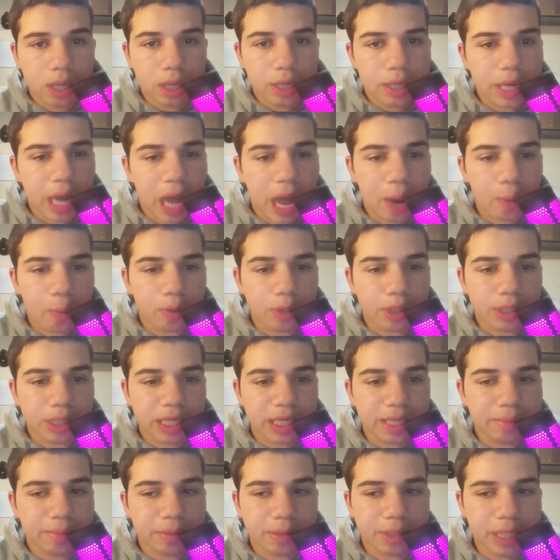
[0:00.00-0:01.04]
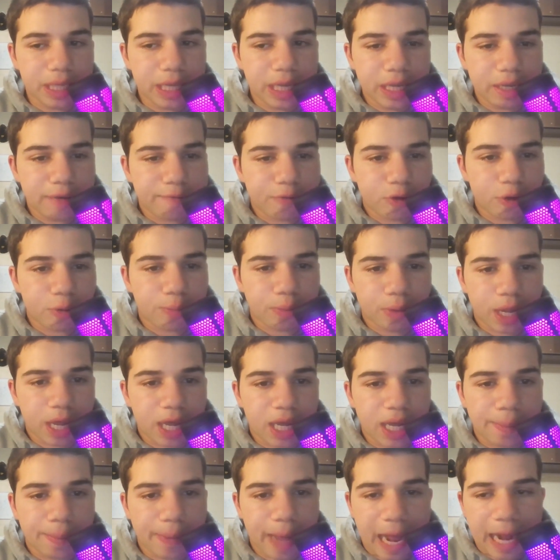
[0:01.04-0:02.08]
not what teams need if they're
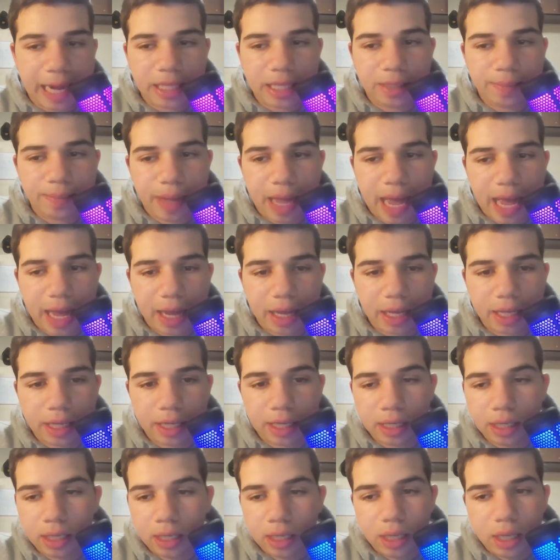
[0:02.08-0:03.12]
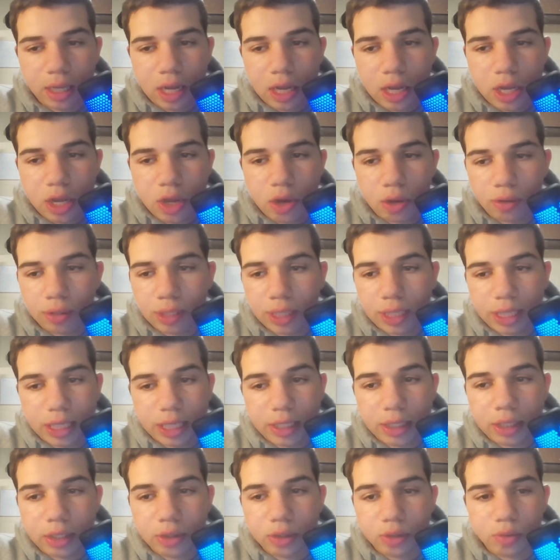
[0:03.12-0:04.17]
playing a back-to-back. And, they
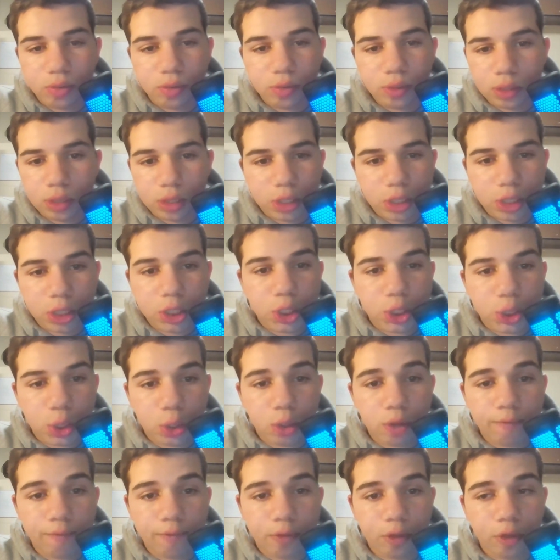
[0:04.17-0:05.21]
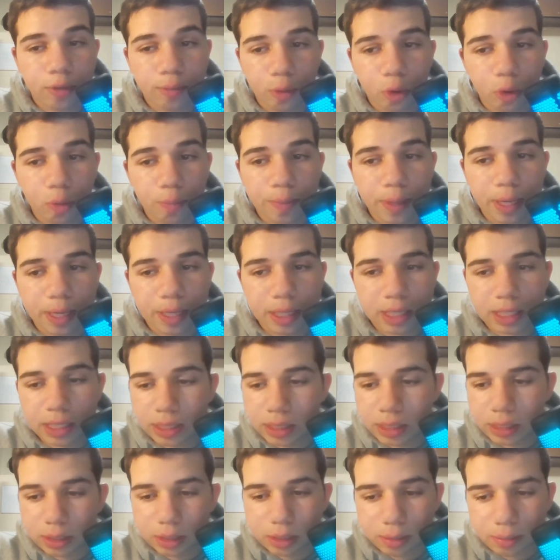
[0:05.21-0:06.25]
need to conserve their bullpen
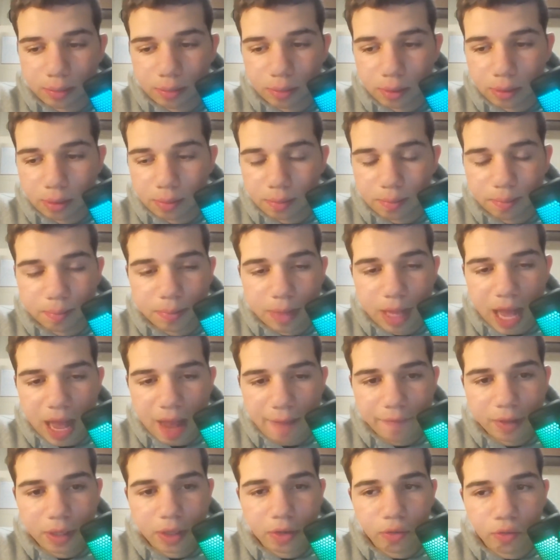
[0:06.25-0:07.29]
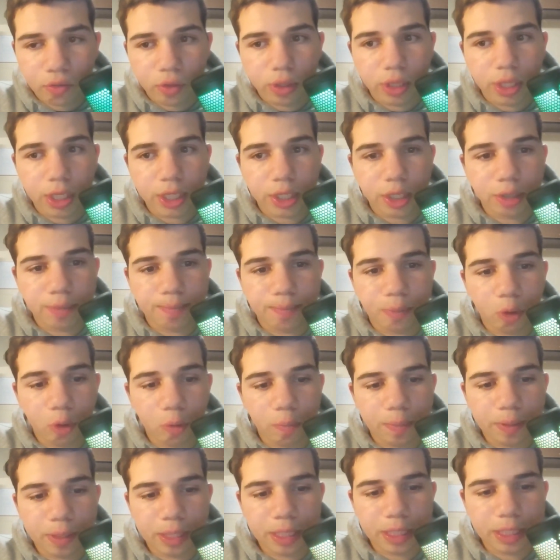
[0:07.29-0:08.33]
because having a really good
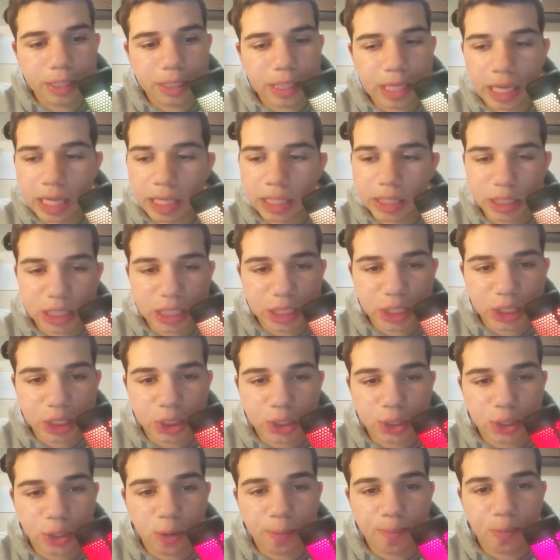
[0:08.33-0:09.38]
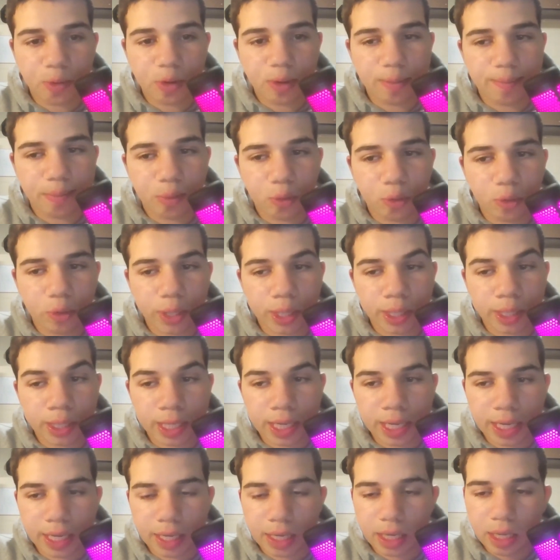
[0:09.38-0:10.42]
bullpen these days is super important.
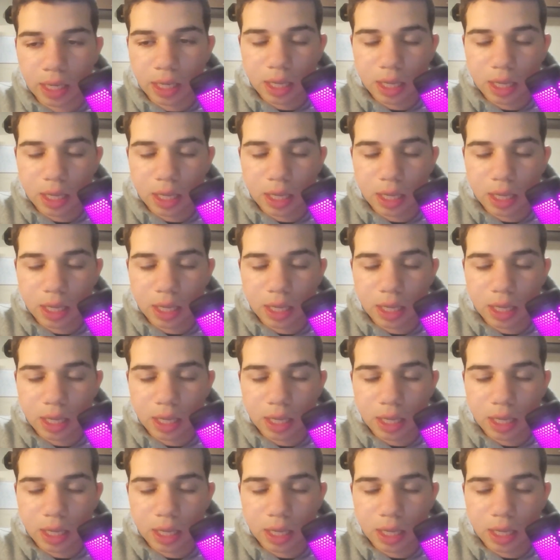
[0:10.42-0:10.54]
And